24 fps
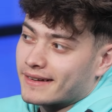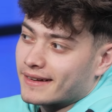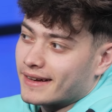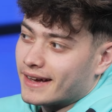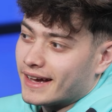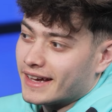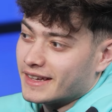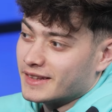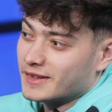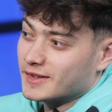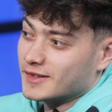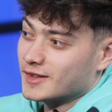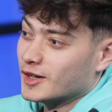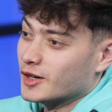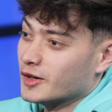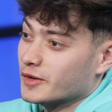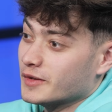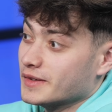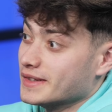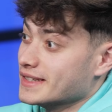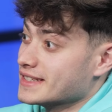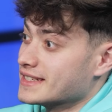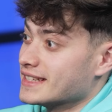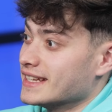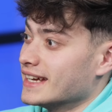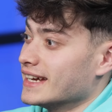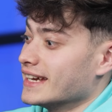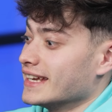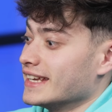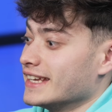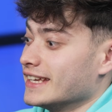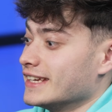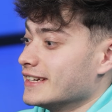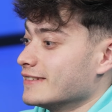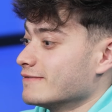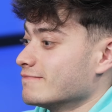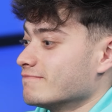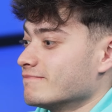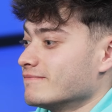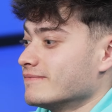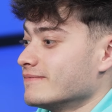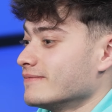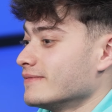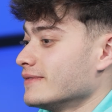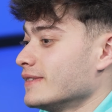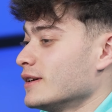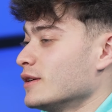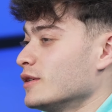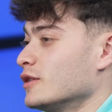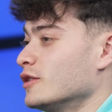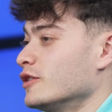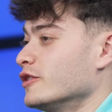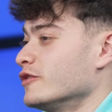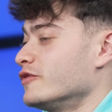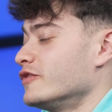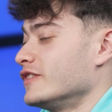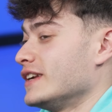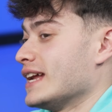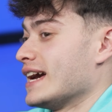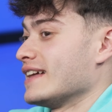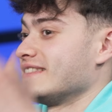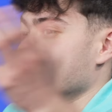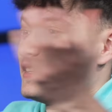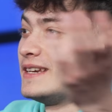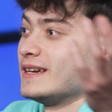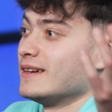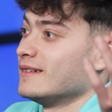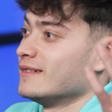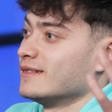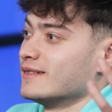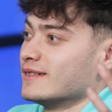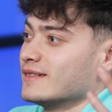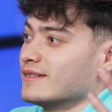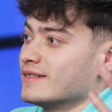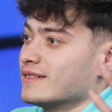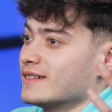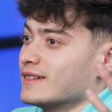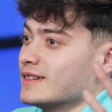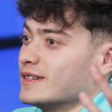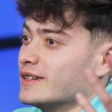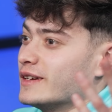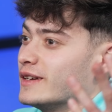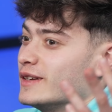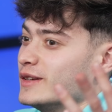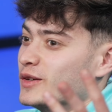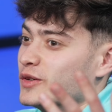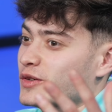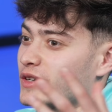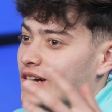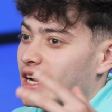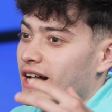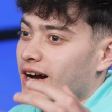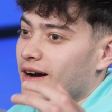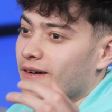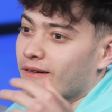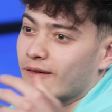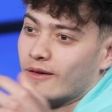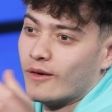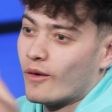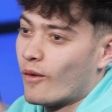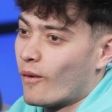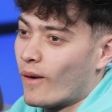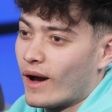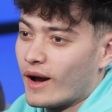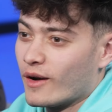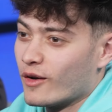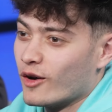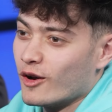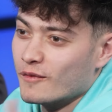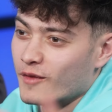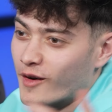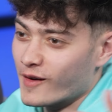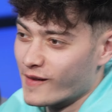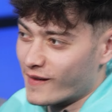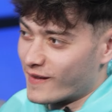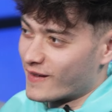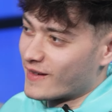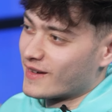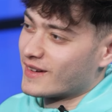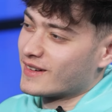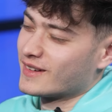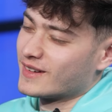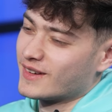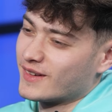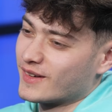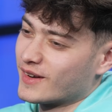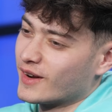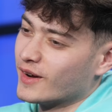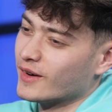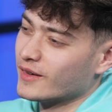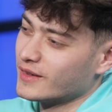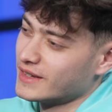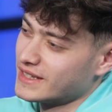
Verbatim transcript: I don't know, it's like of nothing, you have one goal more. You know,